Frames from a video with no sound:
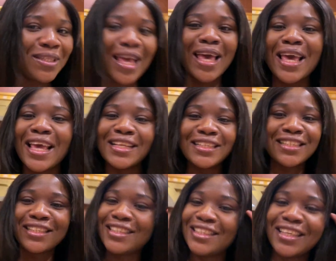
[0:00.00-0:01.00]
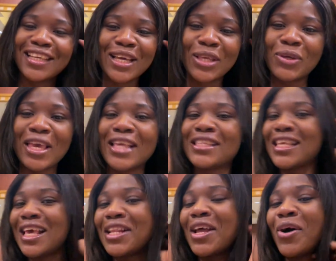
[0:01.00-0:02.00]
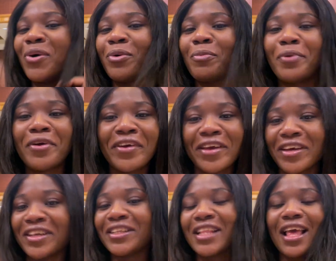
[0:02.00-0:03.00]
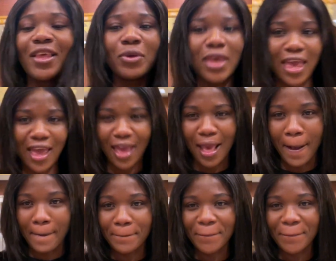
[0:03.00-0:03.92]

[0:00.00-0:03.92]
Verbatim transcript: and you can't say no, period. Like, you can't.